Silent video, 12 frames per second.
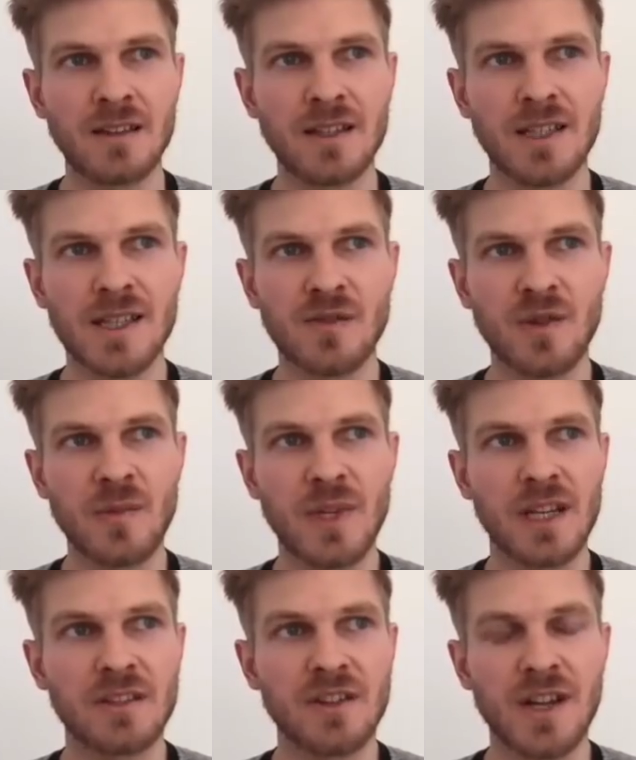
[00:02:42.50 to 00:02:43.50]
the
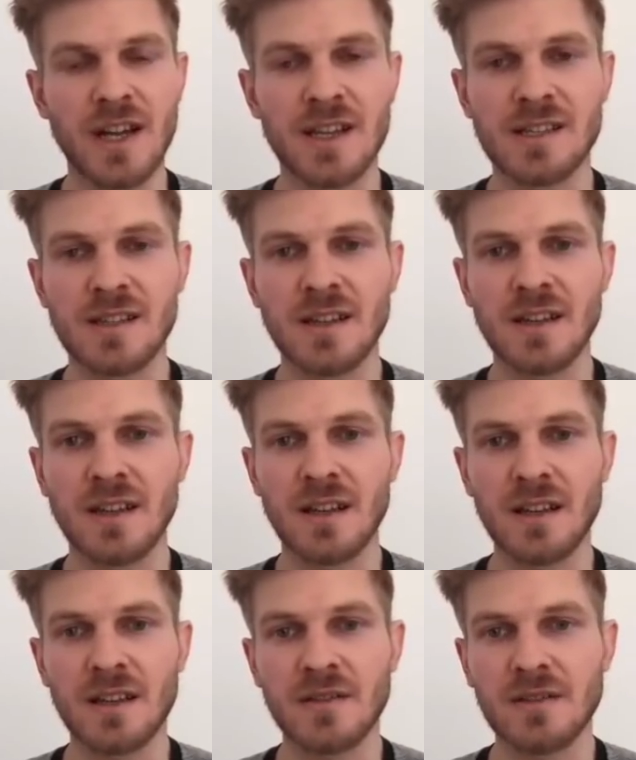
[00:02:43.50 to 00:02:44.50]
discriminator has a
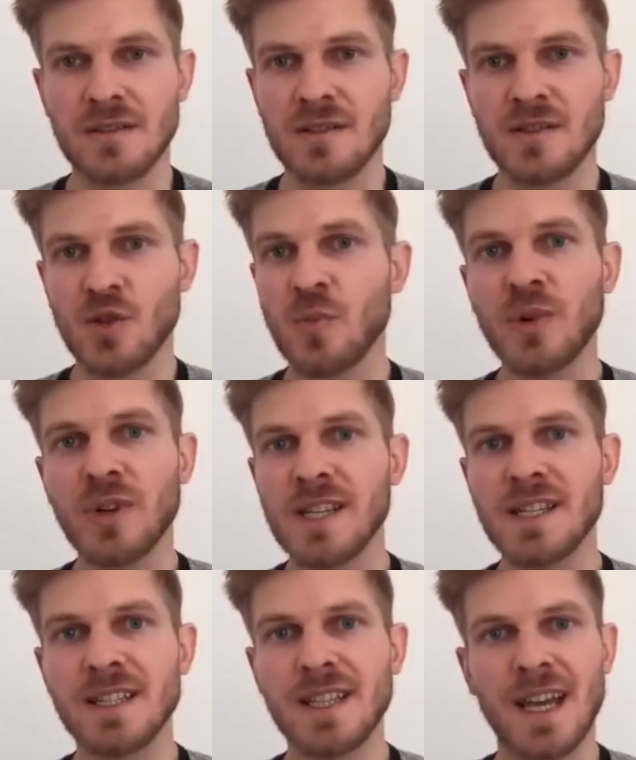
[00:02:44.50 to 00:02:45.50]
super
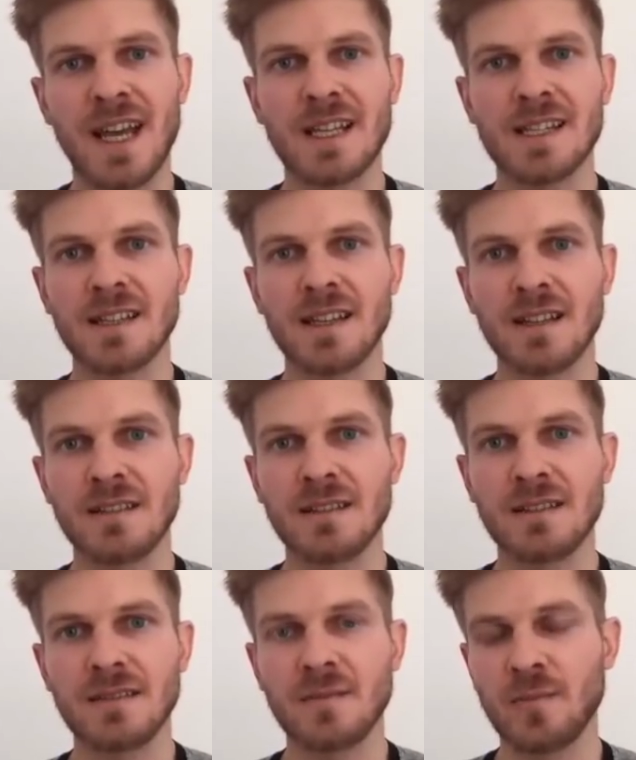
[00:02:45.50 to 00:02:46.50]
easy task at
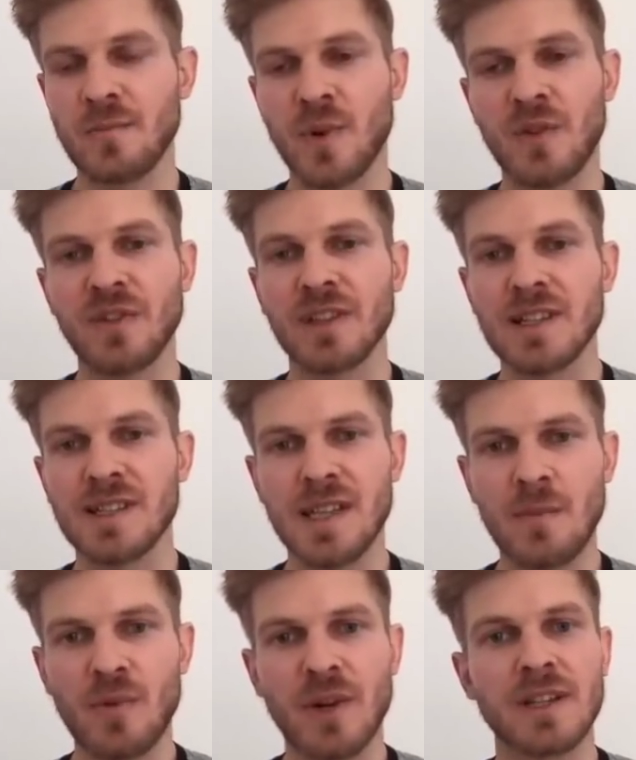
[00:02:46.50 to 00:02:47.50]
perfectly
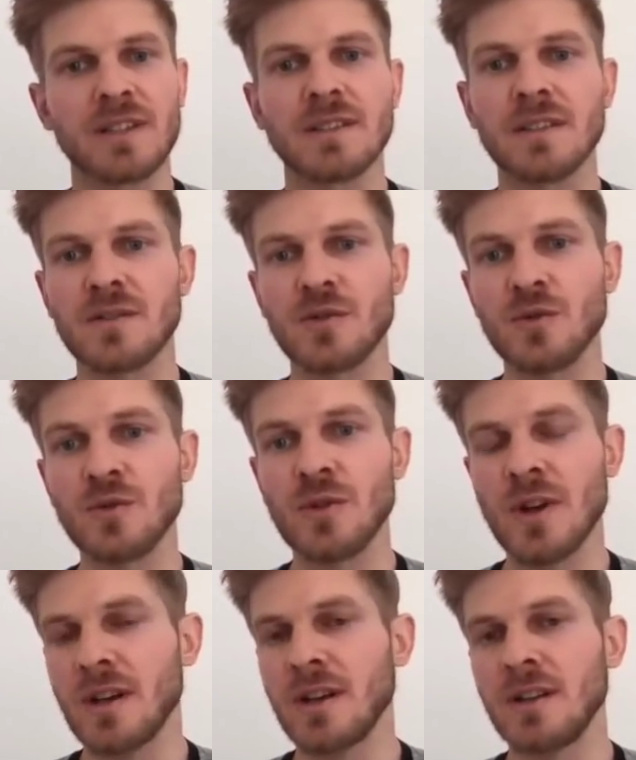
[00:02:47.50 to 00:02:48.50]
separating the
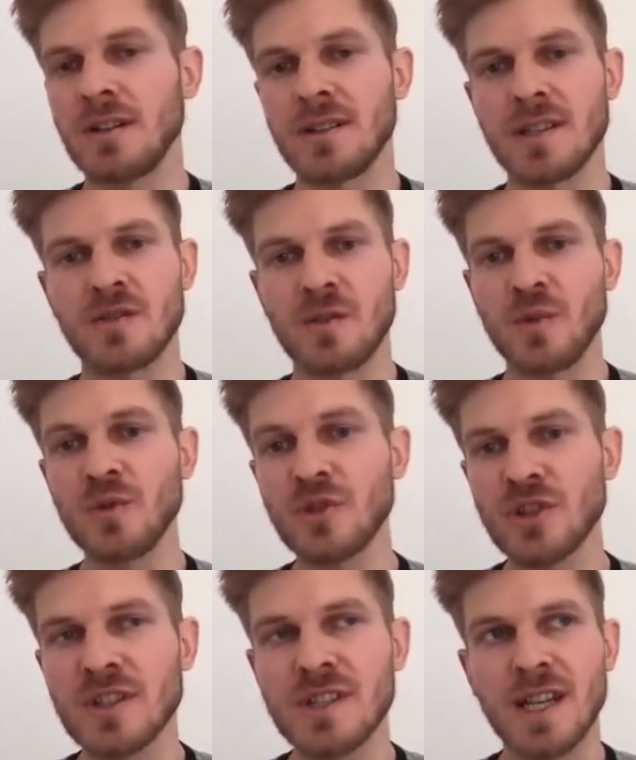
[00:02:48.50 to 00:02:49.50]
two
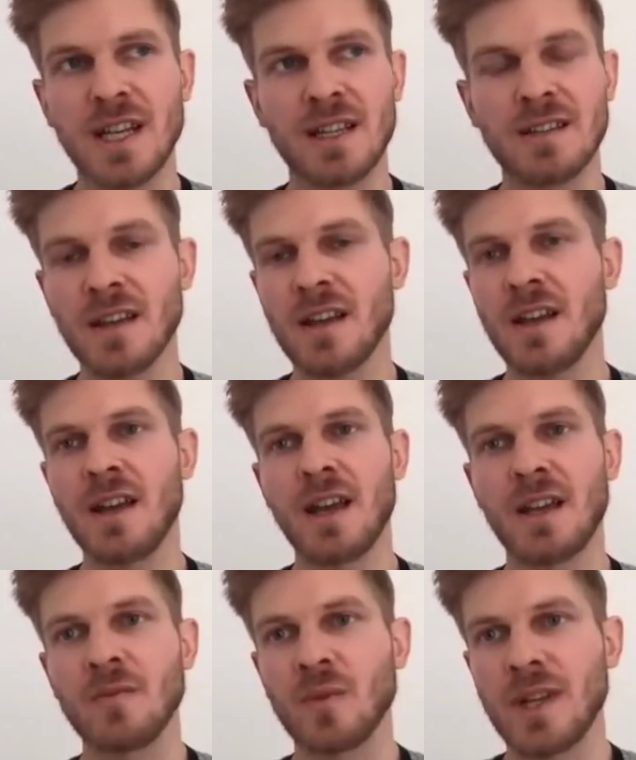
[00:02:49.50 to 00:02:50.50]
distributions, and
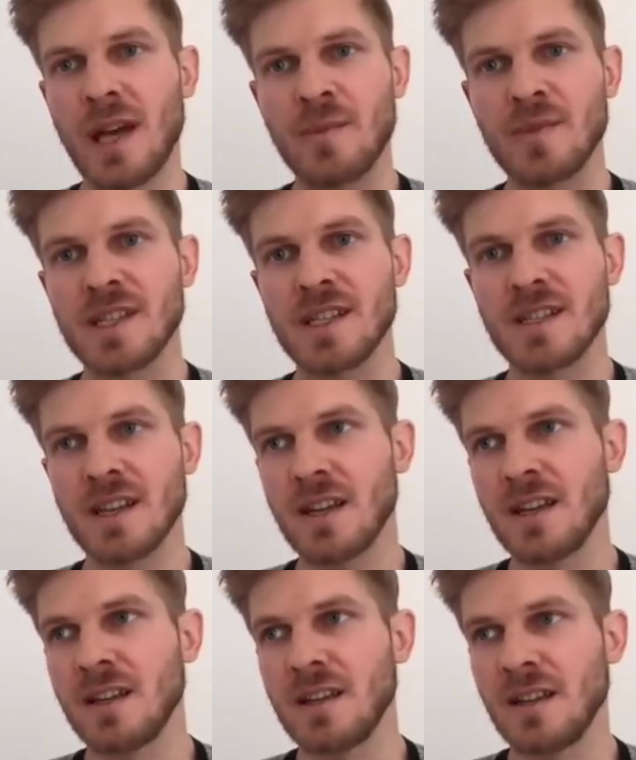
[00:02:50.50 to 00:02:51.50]
what happens
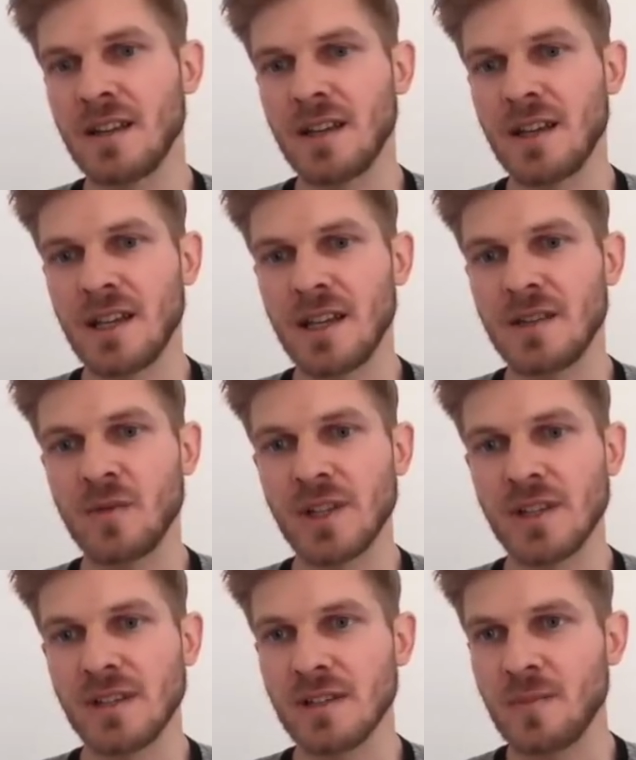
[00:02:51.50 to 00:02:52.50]
is it
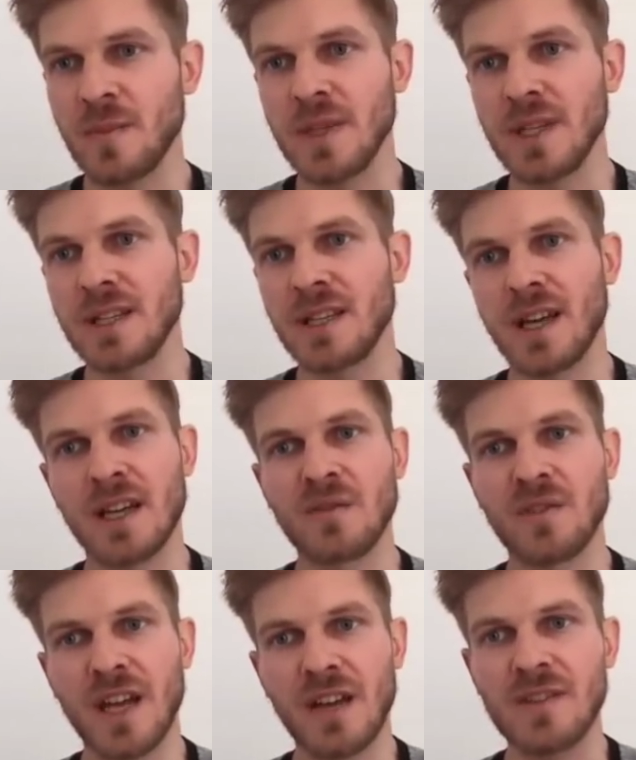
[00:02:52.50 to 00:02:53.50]
will be kind
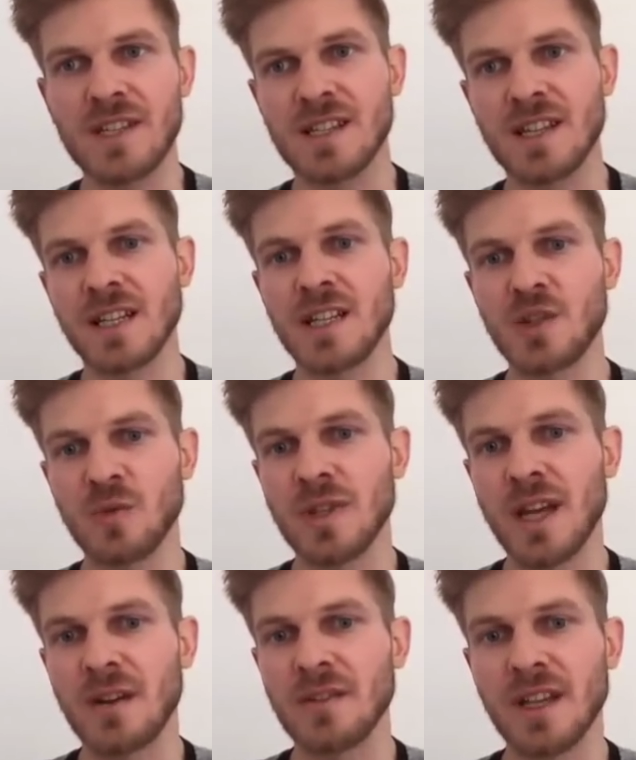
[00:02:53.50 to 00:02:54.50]
of heavy-sideish
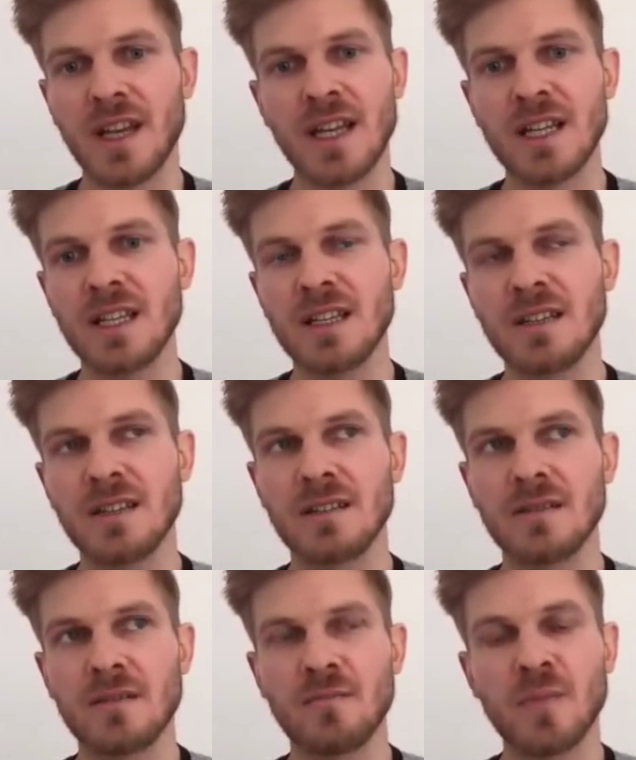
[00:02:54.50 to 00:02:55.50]
without any
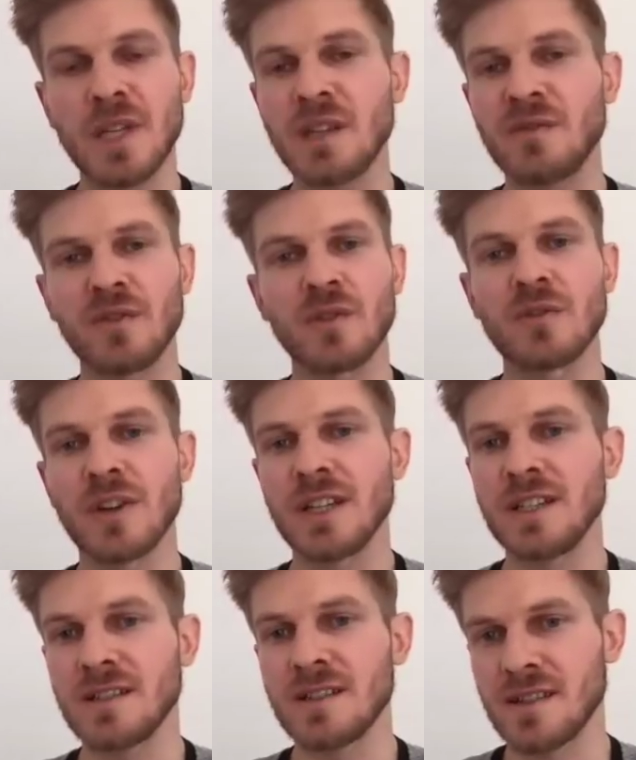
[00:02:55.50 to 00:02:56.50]
meaningful
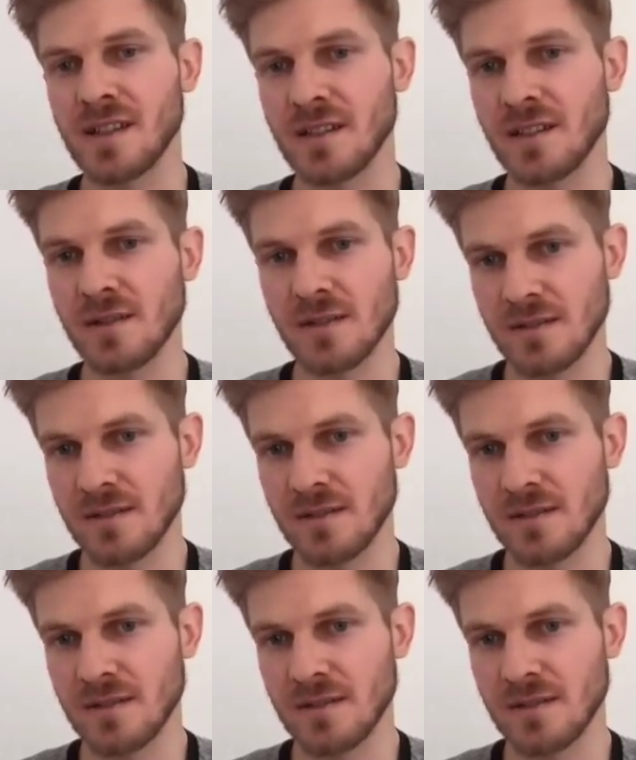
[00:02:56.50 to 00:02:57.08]
gradient signal.